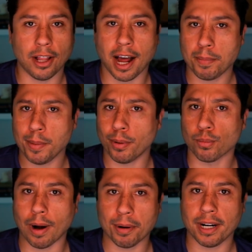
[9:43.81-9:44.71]
A lot of
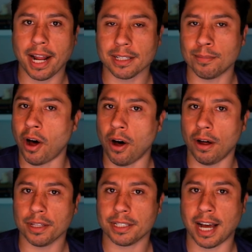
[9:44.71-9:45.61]
people rubberneck them
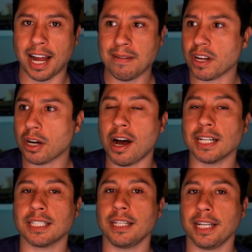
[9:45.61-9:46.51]
all the time. They're
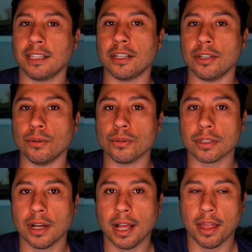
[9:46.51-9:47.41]
constantly in the
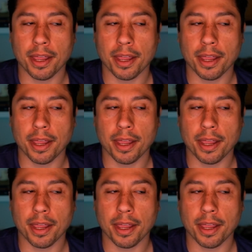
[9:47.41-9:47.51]
news.